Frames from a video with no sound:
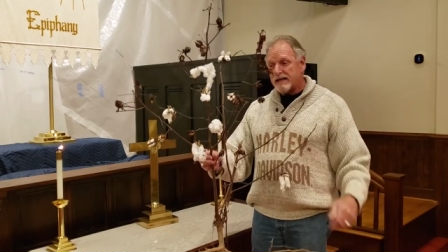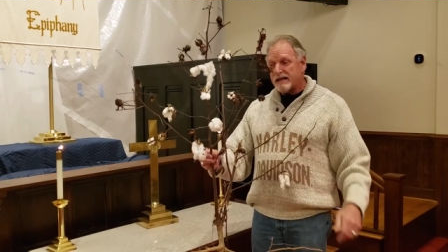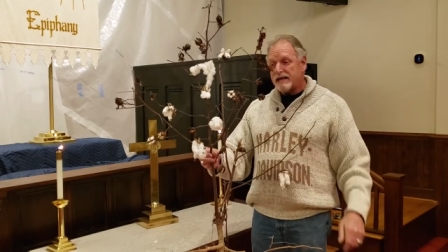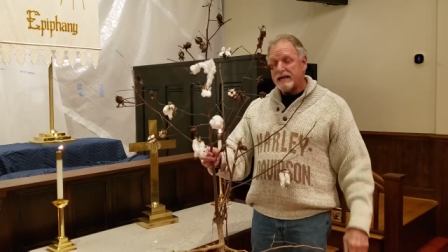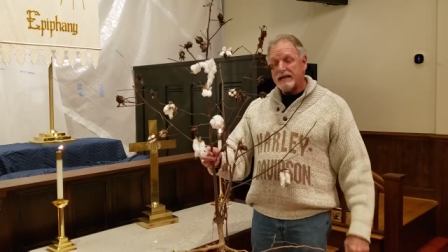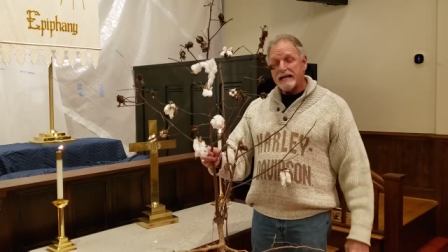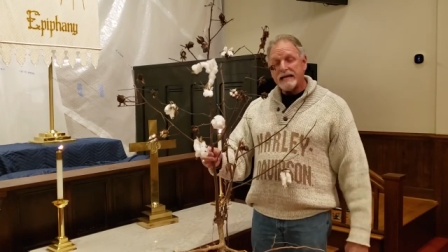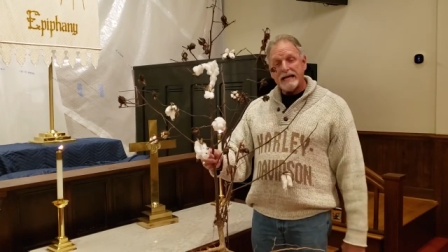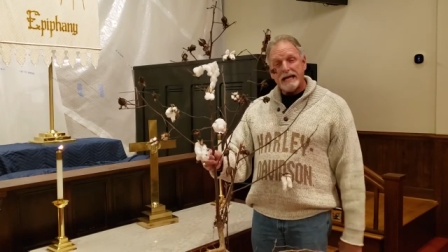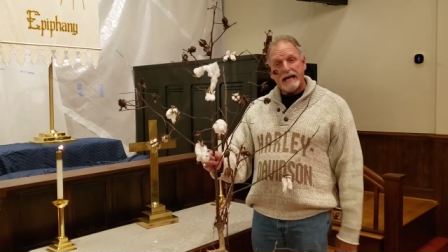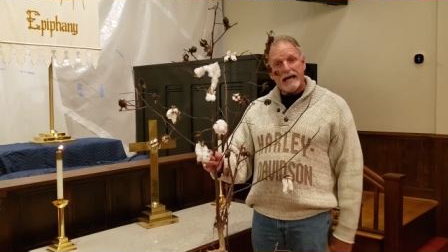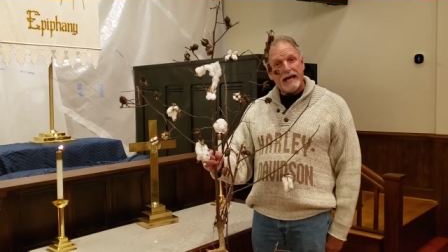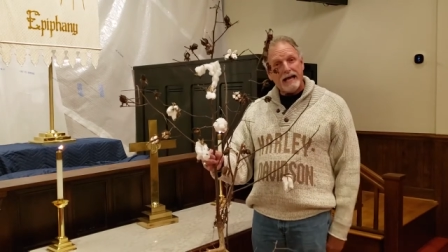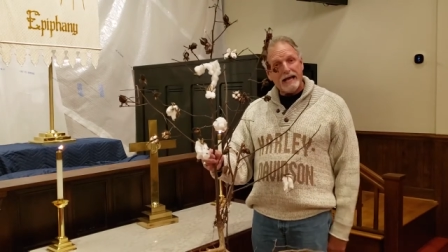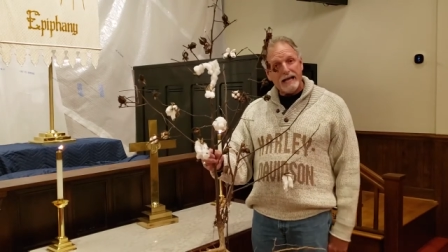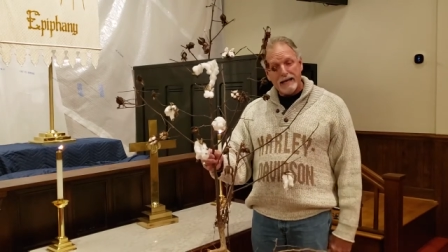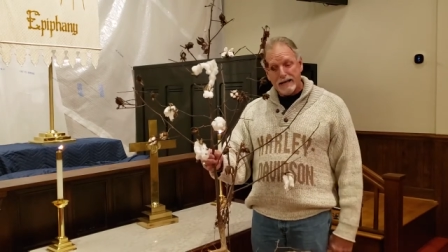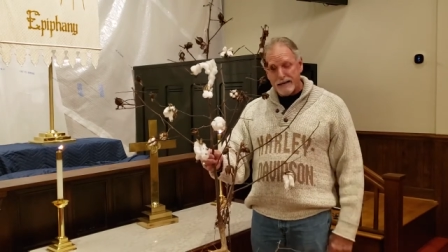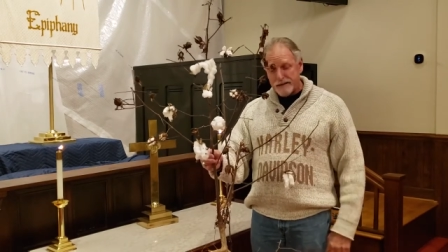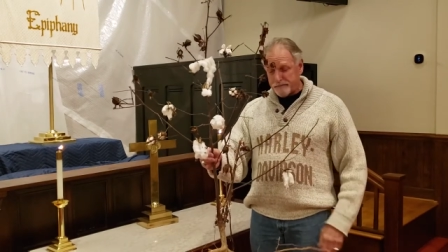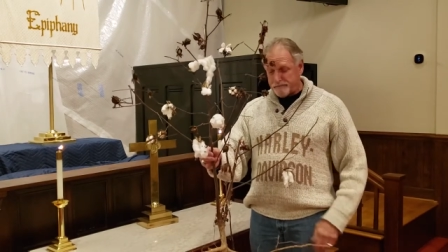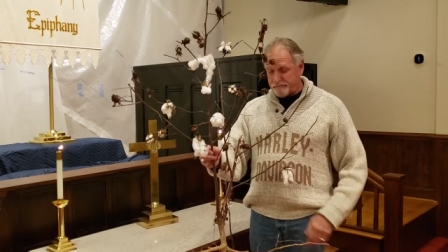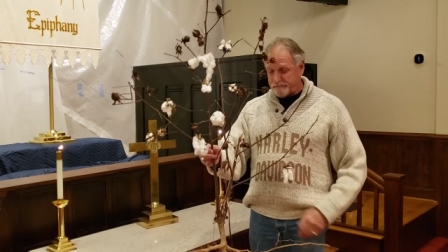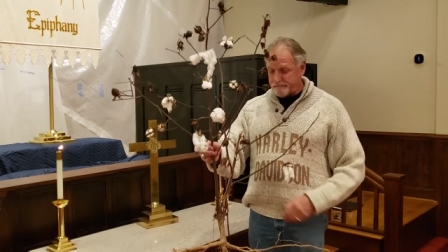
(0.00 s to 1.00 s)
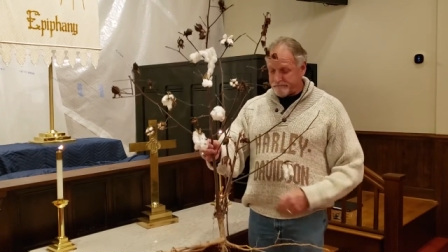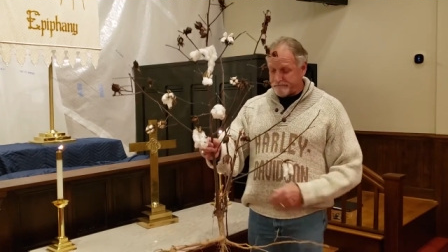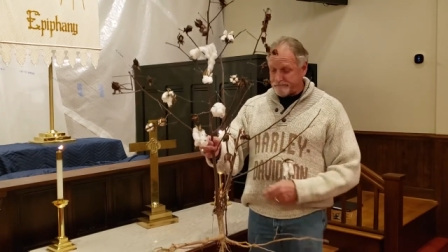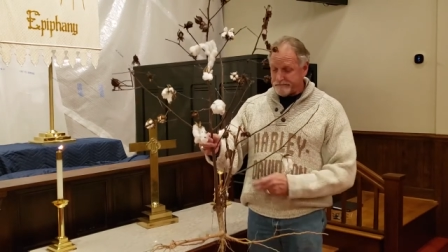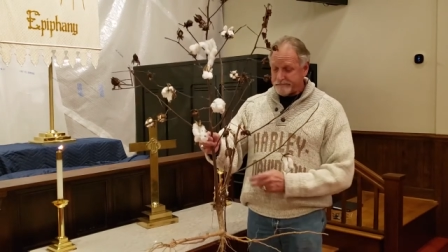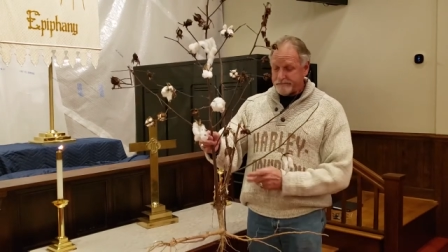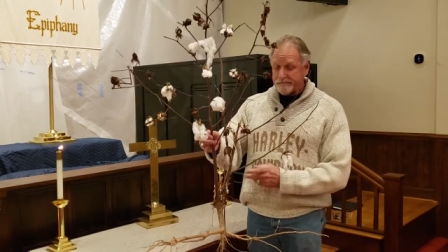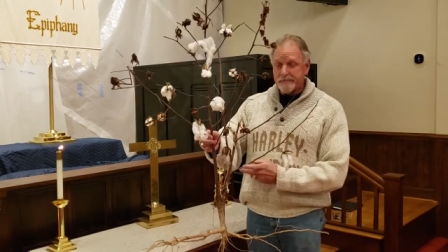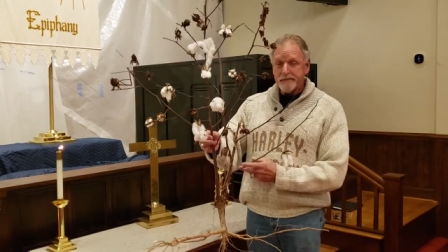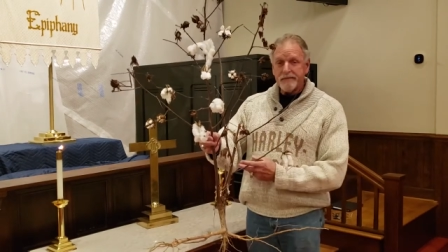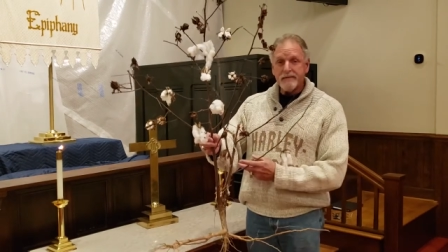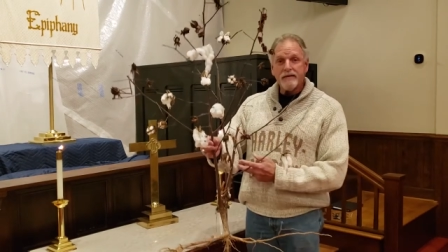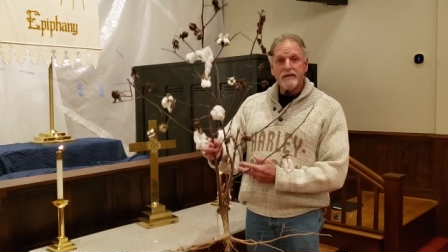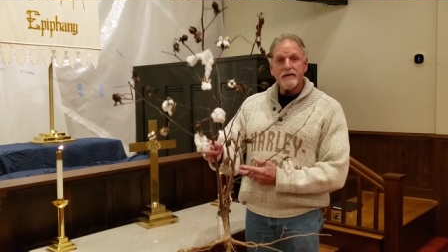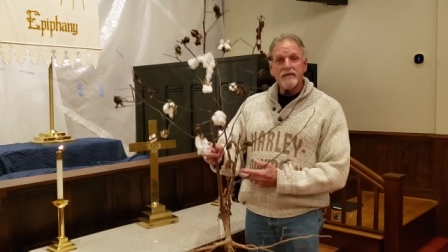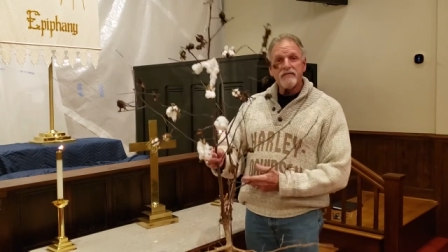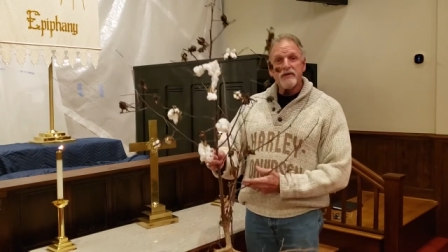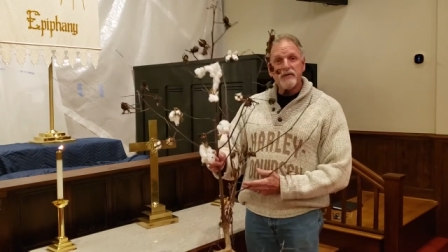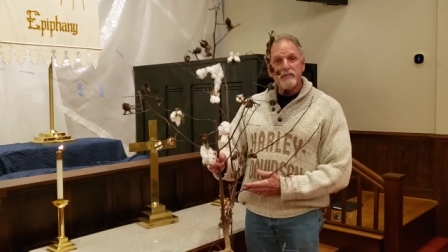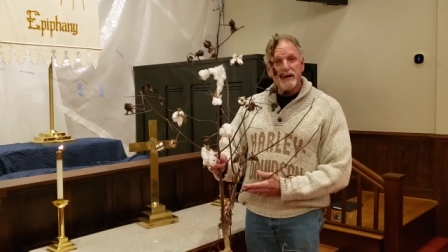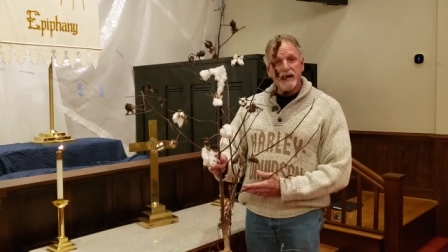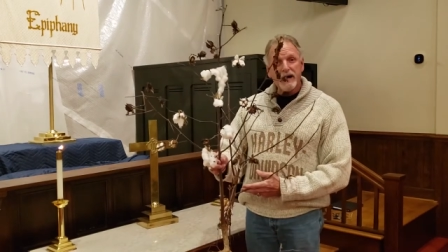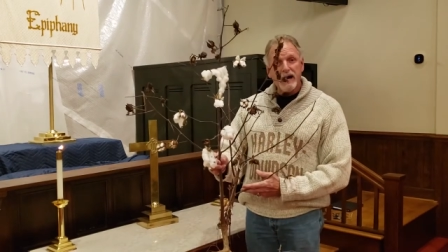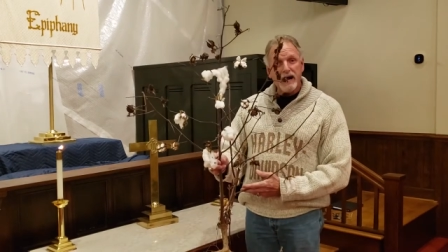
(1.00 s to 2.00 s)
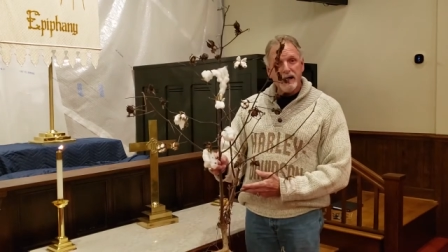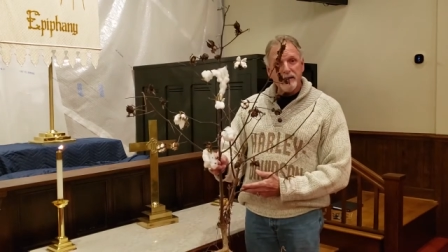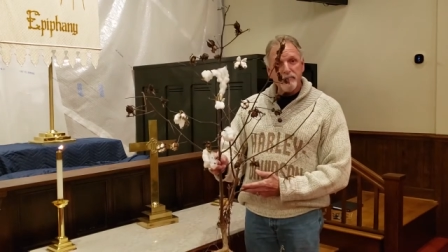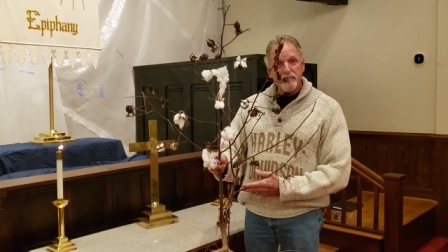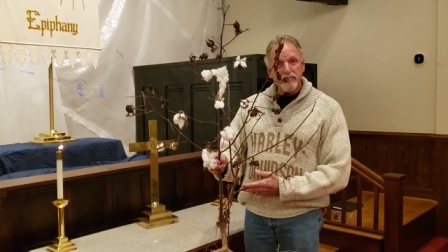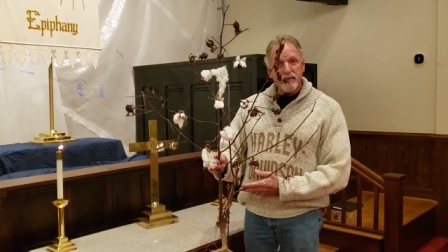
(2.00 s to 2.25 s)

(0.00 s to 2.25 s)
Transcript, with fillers: it came from a cotton